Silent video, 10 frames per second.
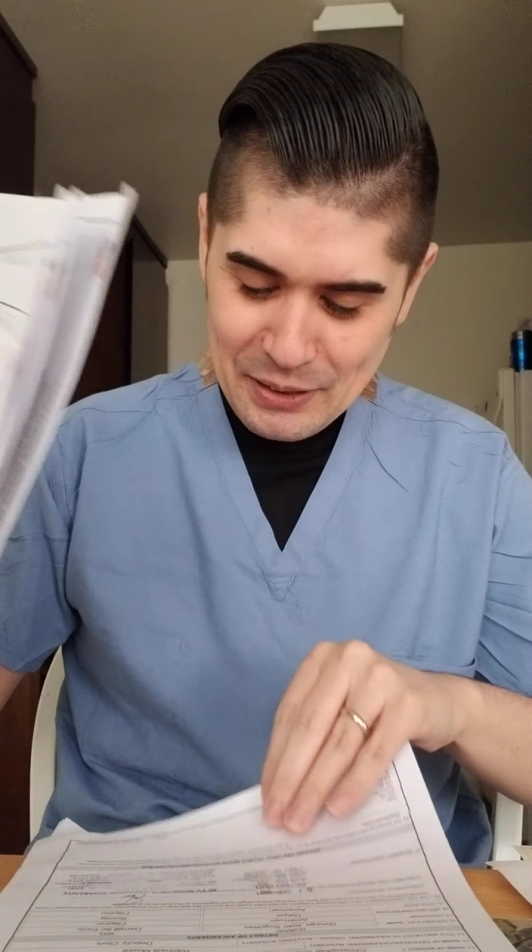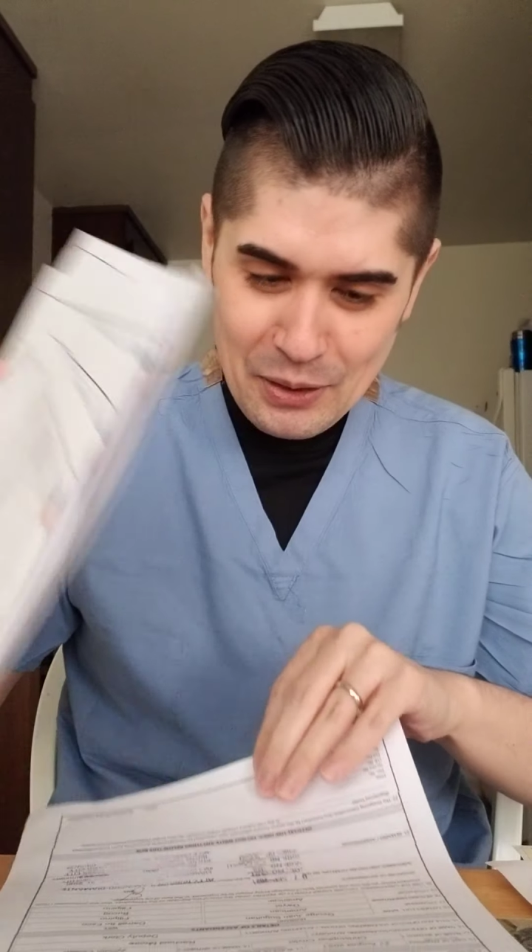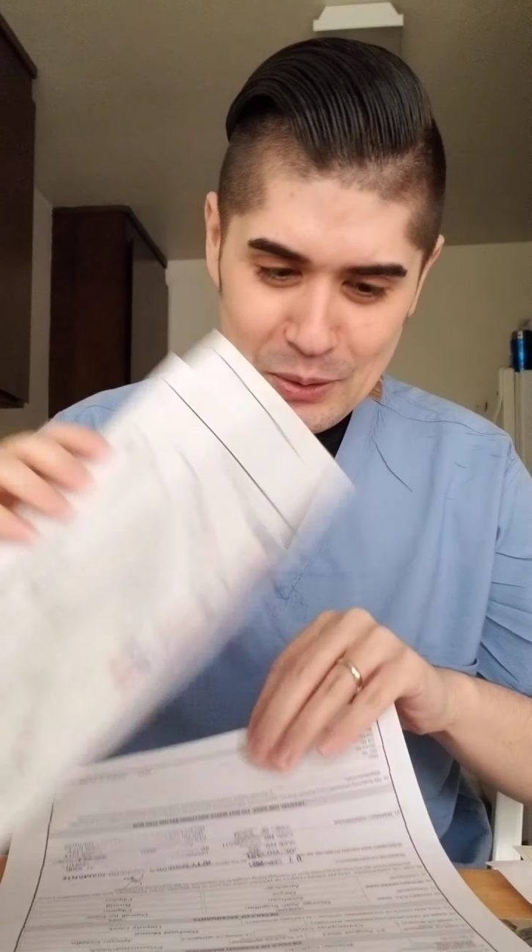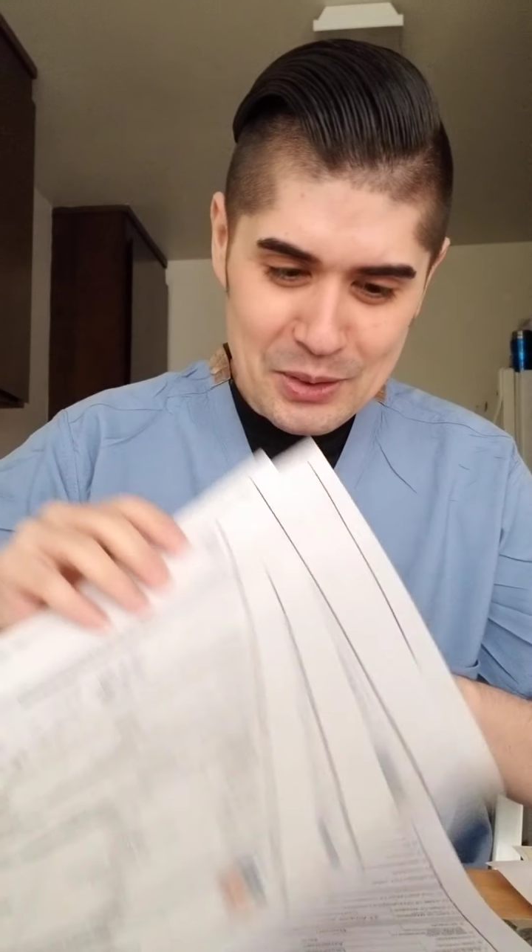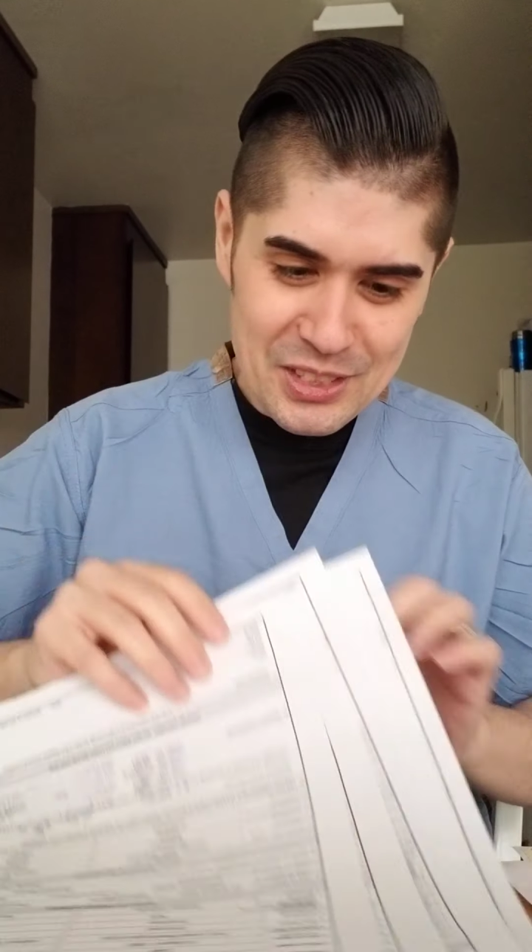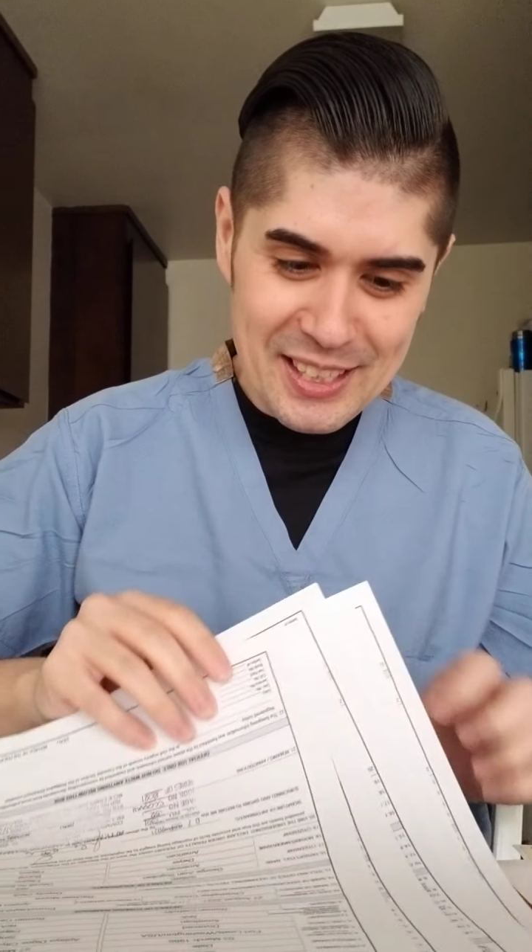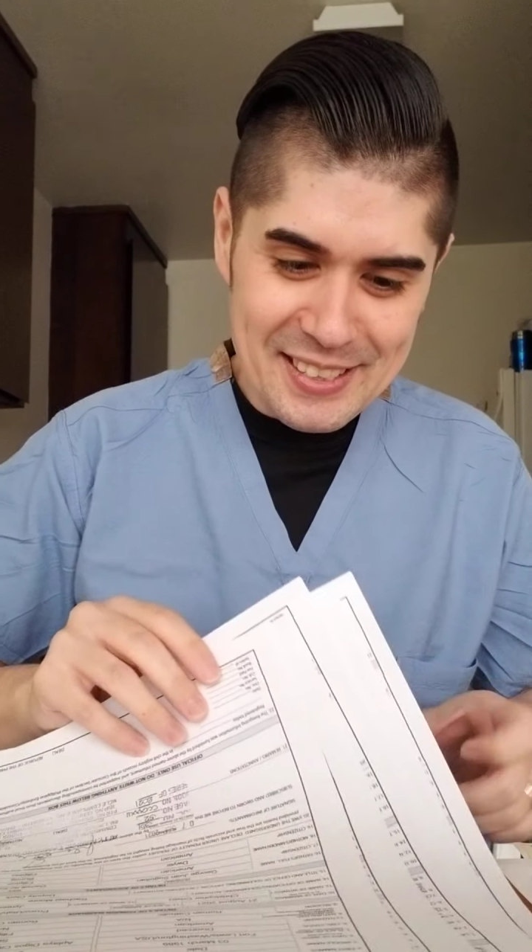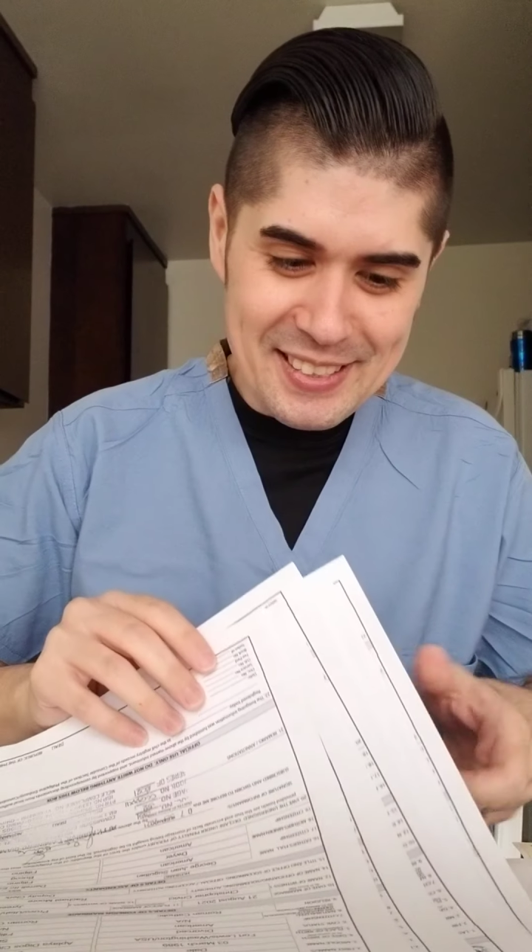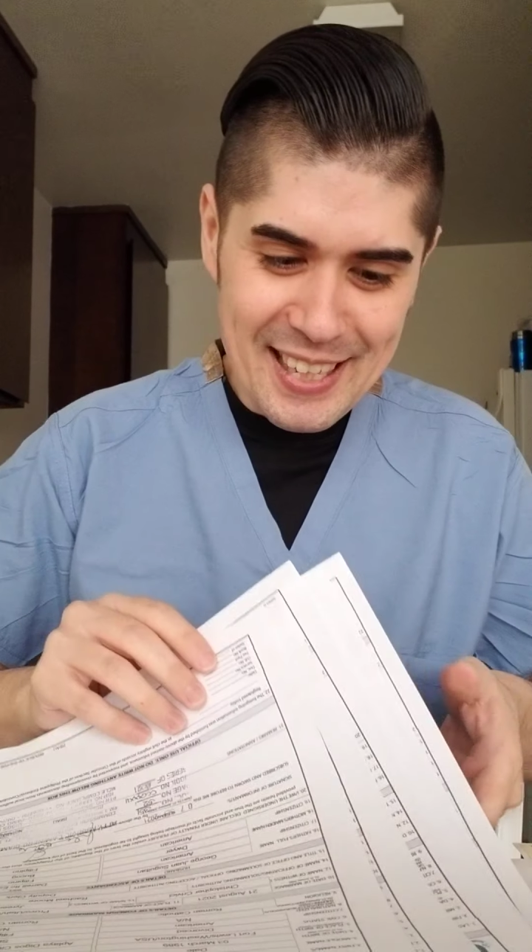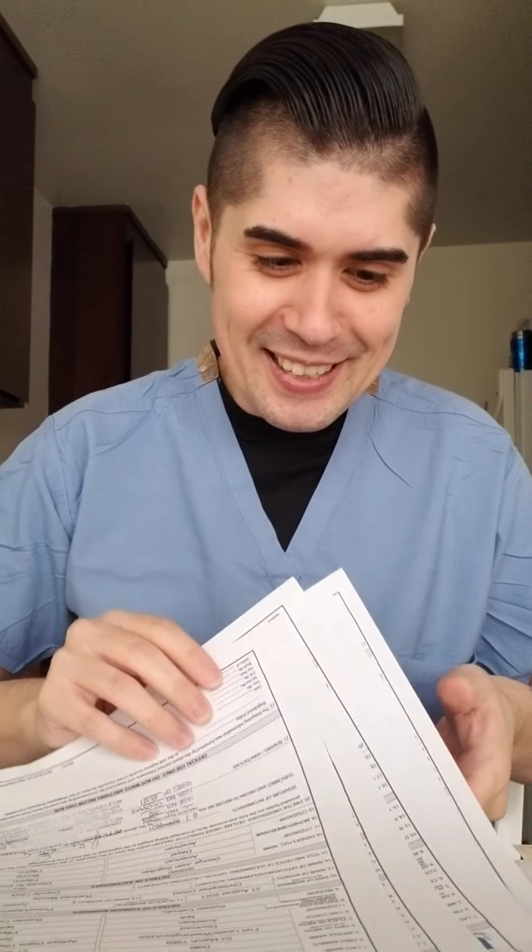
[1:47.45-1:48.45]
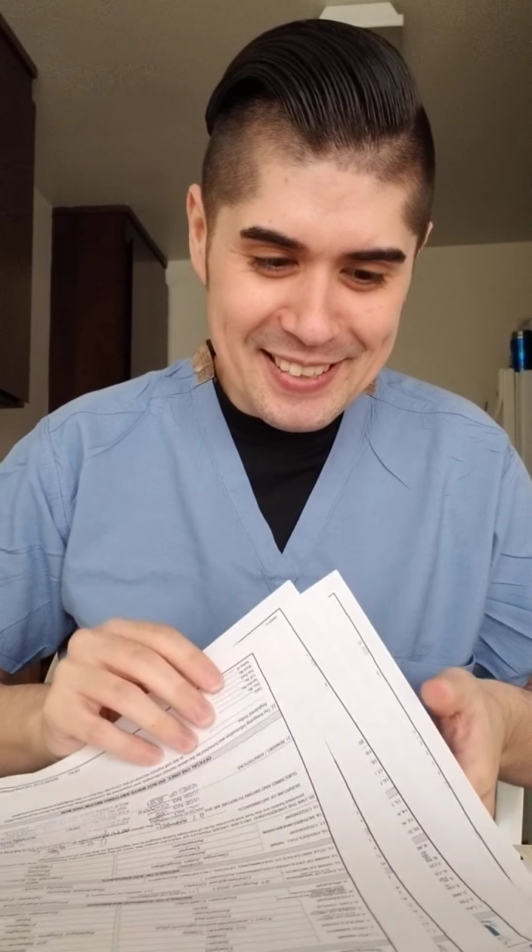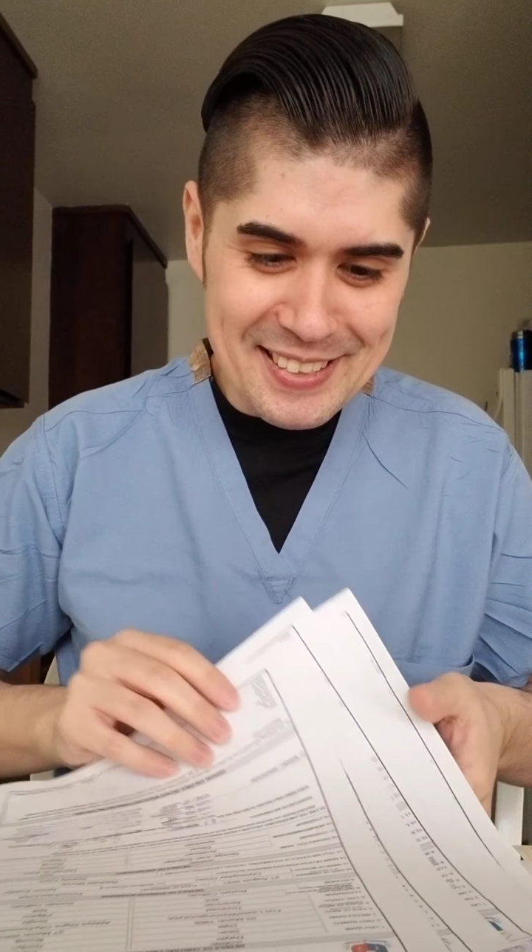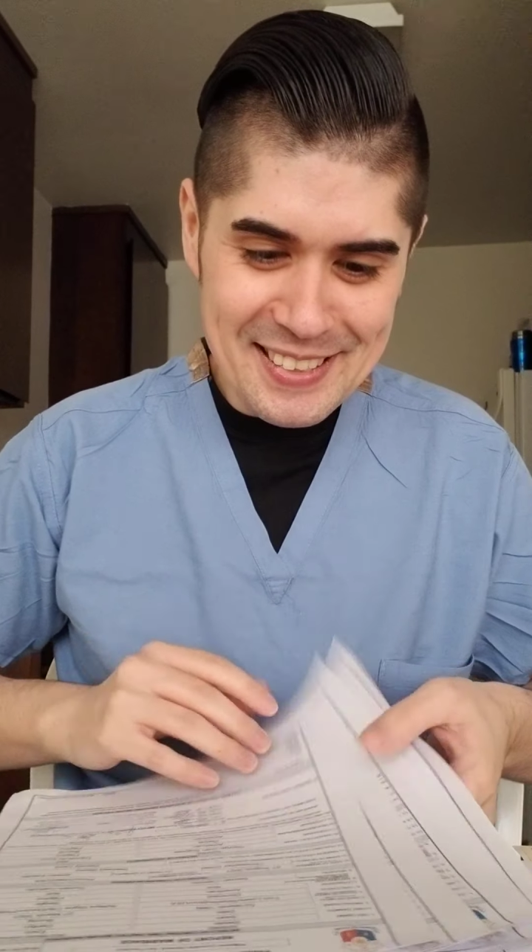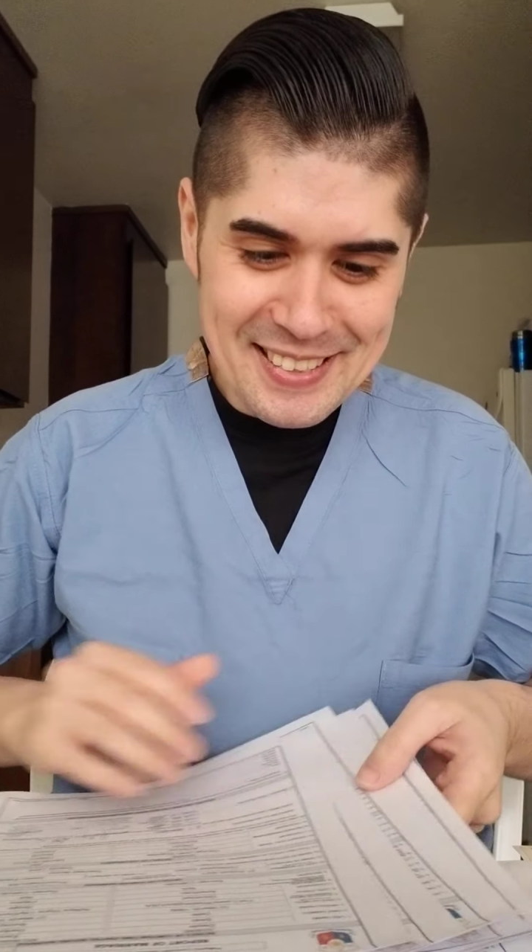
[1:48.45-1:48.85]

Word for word: Oh, she did six.